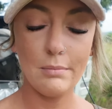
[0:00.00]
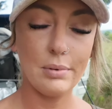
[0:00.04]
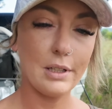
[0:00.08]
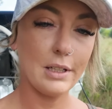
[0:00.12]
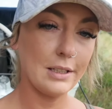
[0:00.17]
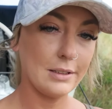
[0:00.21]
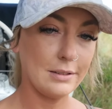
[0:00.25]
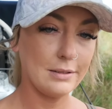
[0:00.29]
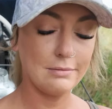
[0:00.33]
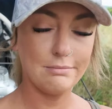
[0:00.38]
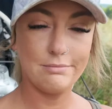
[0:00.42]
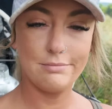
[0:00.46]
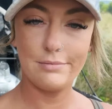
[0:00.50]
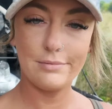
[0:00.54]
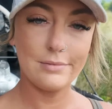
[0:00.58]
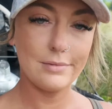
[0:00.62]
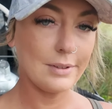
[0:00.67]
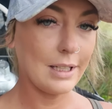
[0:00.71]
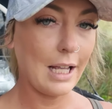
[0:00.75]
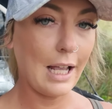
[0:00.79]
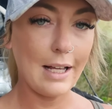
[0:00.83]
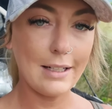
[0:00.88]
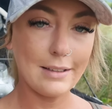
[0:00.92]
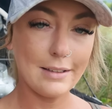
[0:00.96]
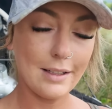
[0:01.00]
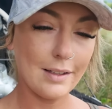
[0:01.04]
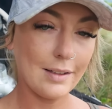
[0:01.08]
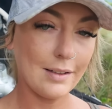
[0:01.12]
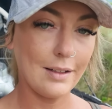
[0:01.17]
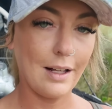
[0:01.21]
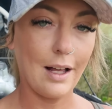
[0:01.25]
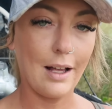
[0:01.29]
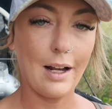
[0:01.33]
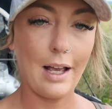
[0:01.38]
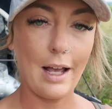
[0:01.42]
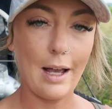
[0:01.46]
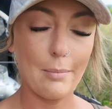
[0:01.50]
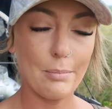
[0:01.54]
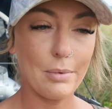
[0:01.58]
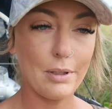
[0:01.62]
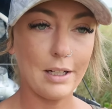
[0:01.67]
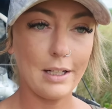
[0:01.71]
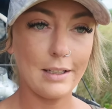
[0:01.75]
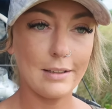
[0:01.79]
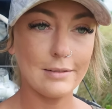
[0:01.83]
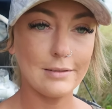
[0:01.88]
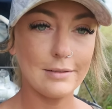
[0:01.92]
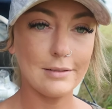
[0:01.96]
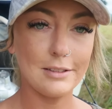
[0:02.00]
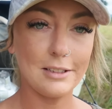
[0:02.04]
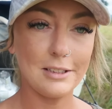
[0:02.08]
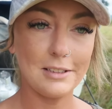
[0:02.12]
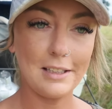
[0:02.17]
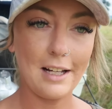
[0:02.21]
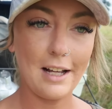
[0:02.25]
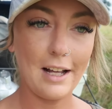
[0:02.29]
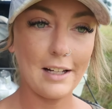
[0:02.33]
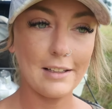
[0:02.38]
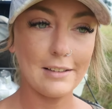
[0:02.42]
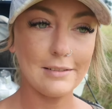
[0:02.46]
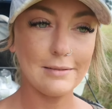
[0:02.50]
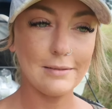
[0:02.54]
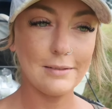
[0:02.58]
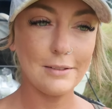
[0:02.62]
but it's not happening today.